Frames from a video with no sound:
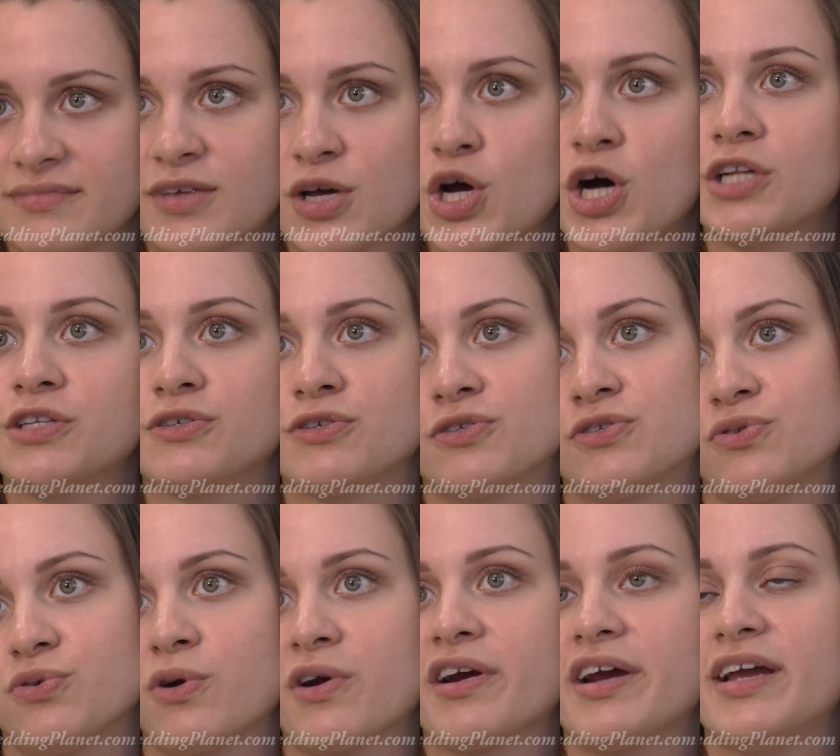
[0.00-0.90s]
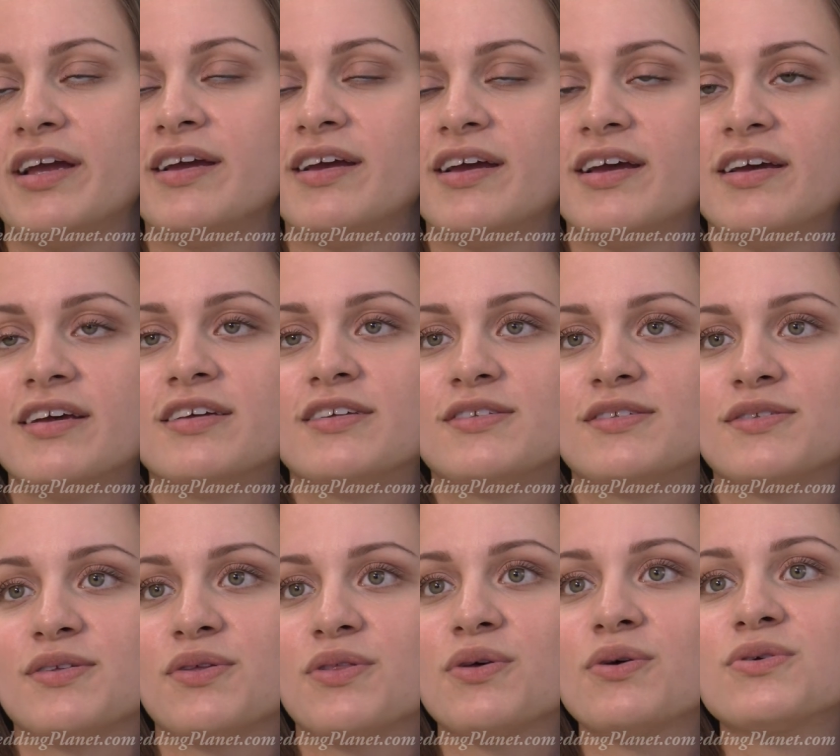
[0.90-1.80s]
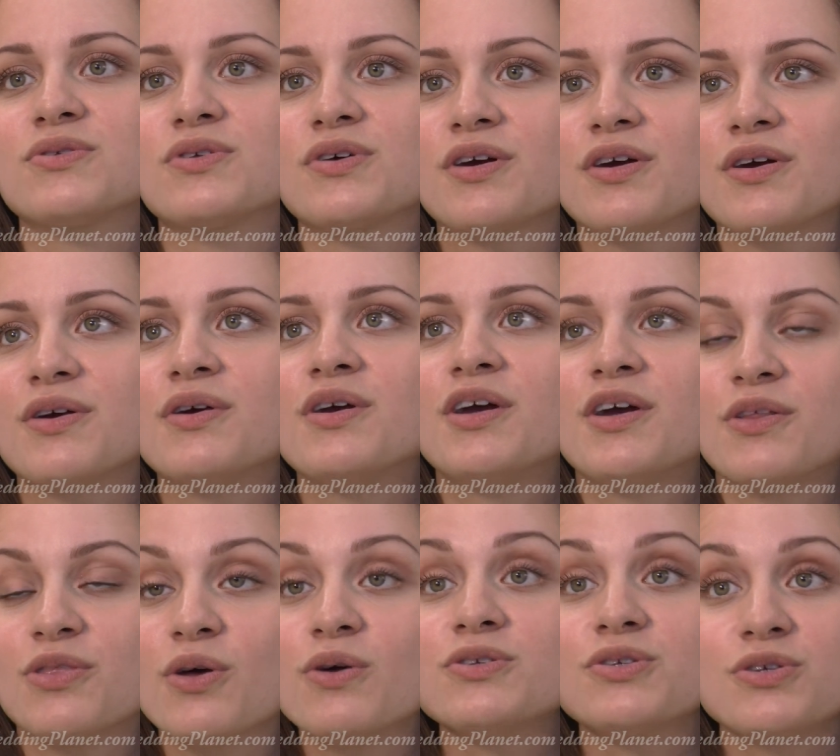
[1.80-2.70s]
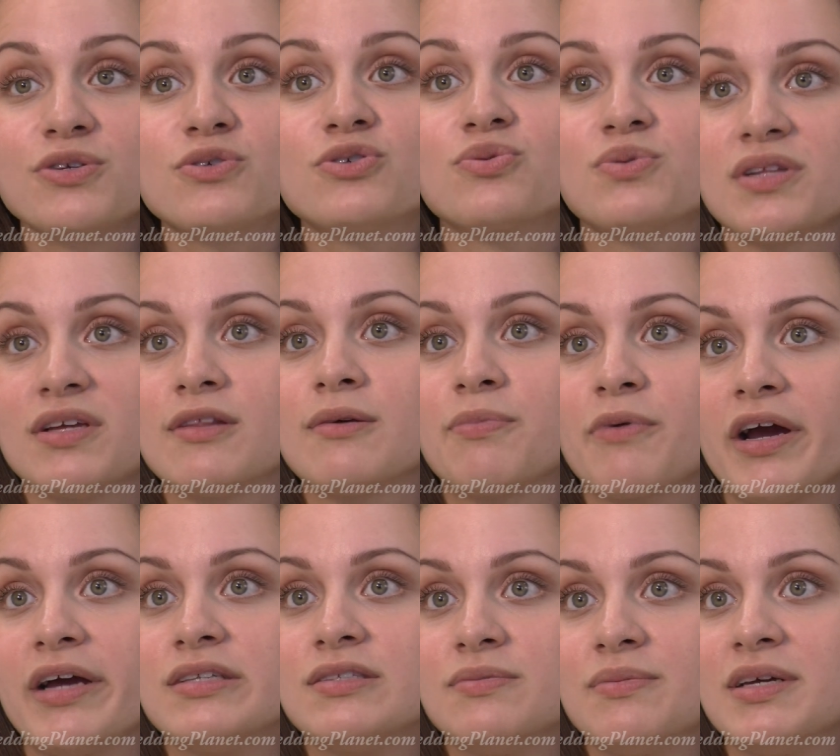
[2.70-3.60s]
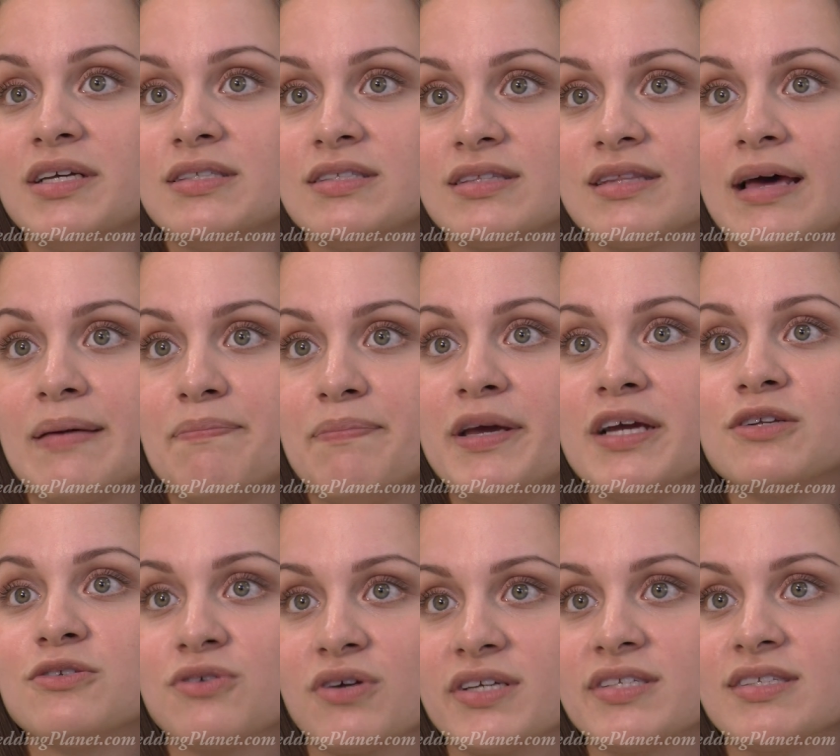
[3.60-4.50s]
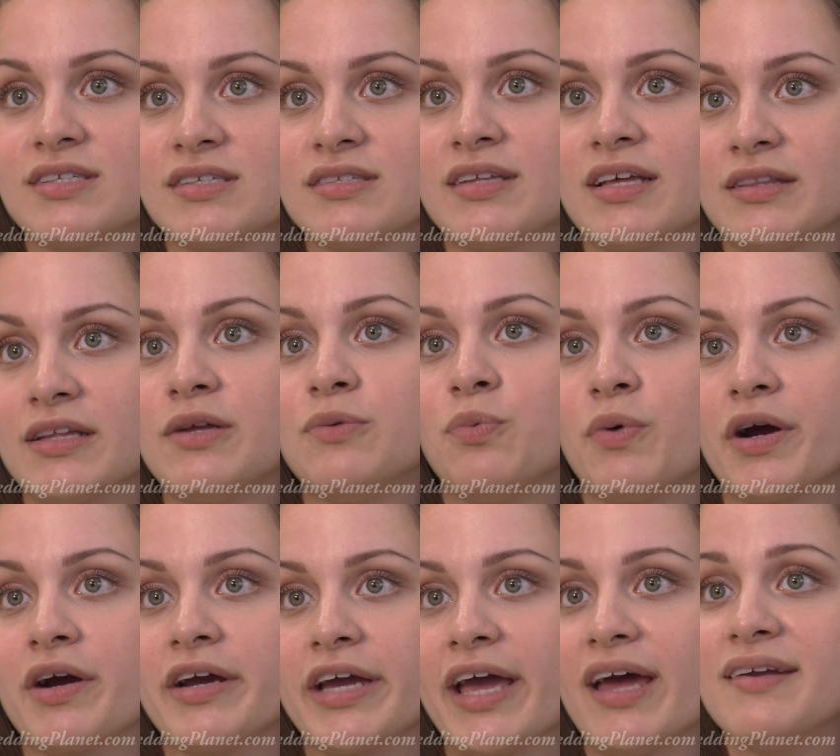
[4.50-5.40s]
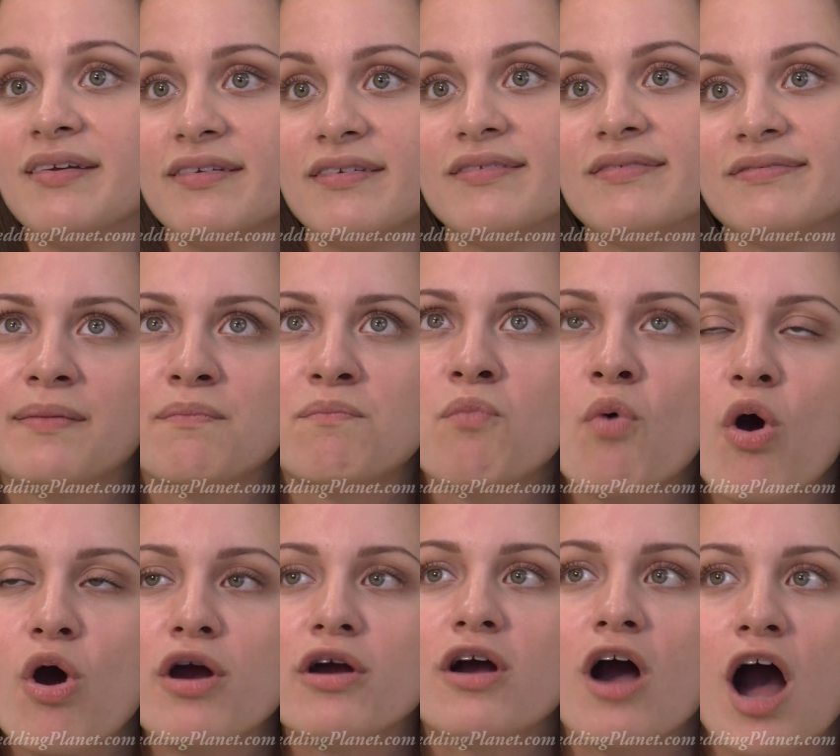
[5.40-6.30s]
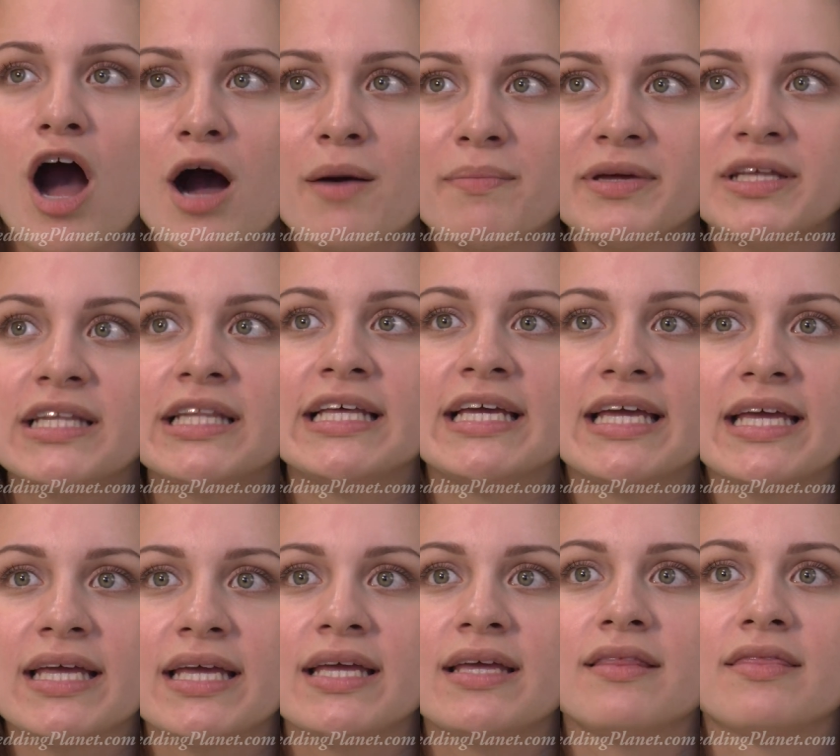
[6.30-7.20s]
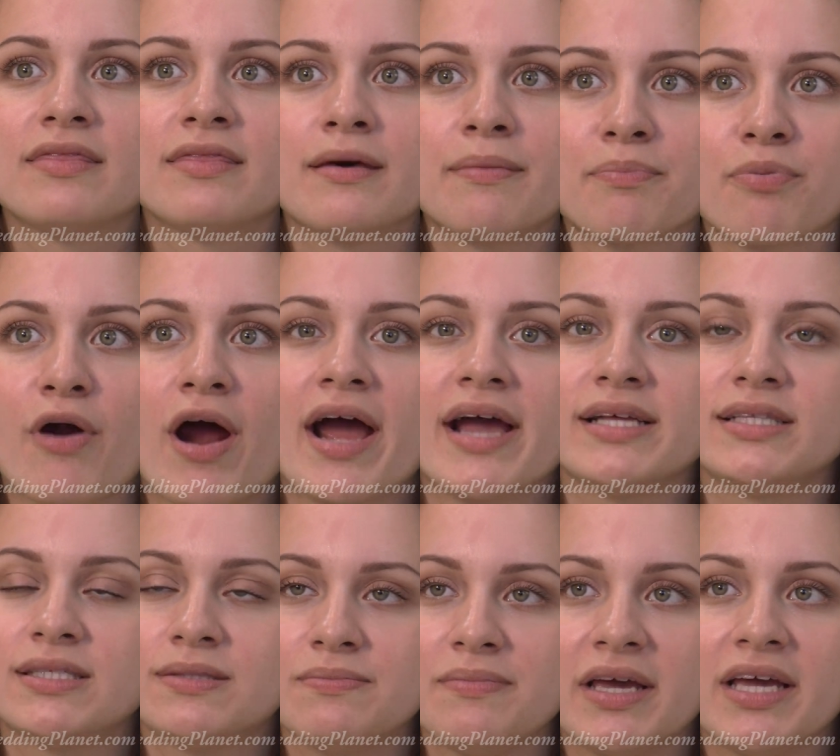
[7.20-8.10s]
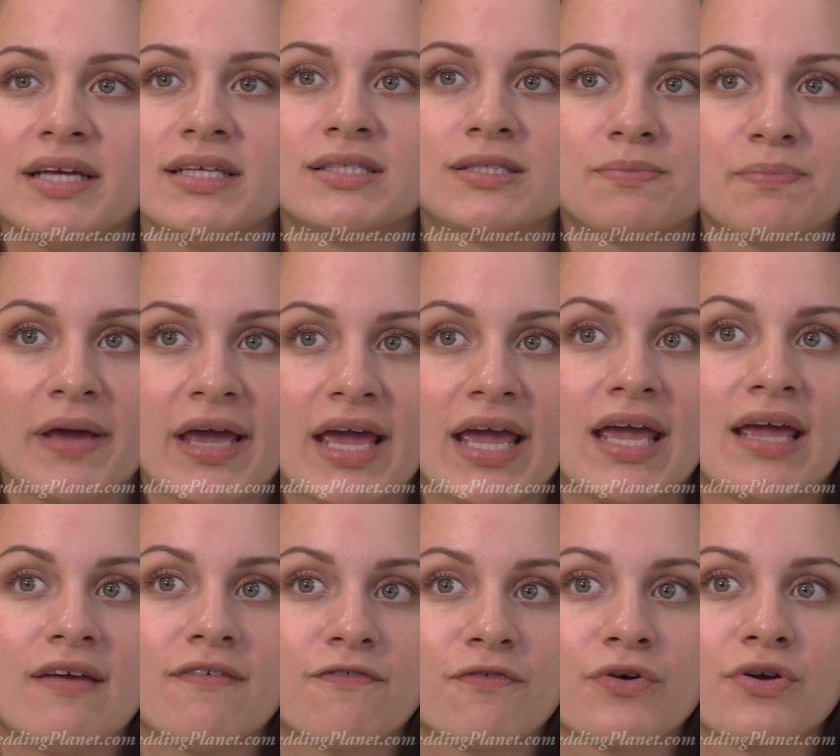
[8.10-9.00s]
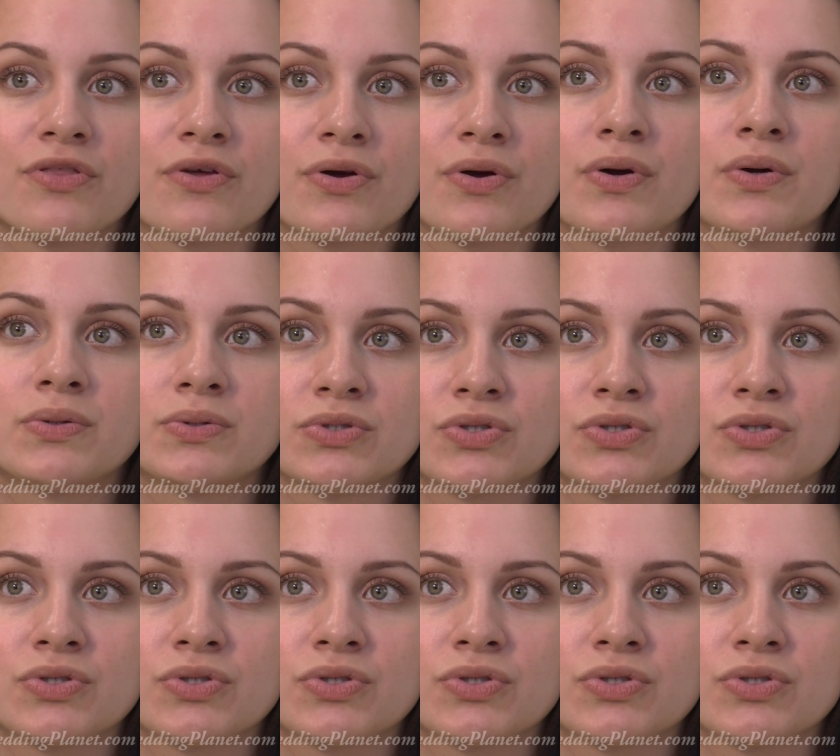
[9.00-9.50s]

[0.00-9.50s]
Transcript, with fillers: color story. So those are usually the bridesmaids that pick dresses that they'd wear again. More commonly, the bridesmaids pay for their own